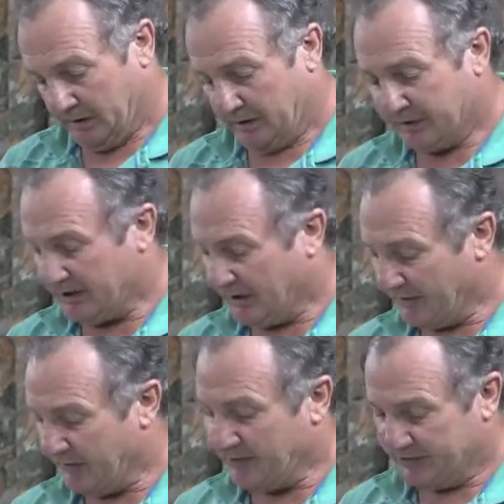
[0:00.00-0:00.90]
let's go
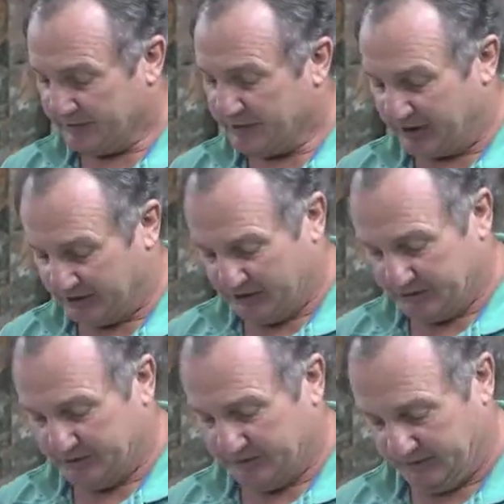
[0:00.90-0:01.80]
through these
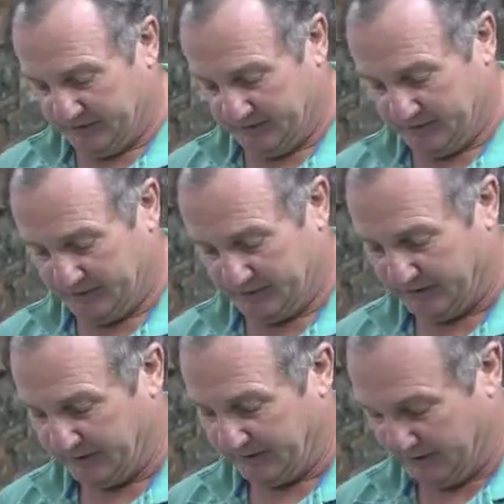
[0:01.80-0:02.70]
objections.
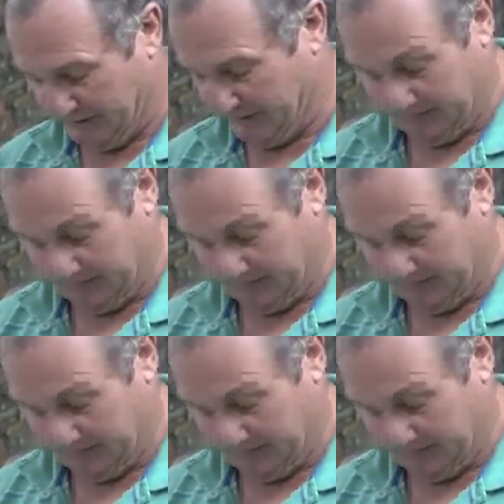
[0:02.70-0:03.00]
I think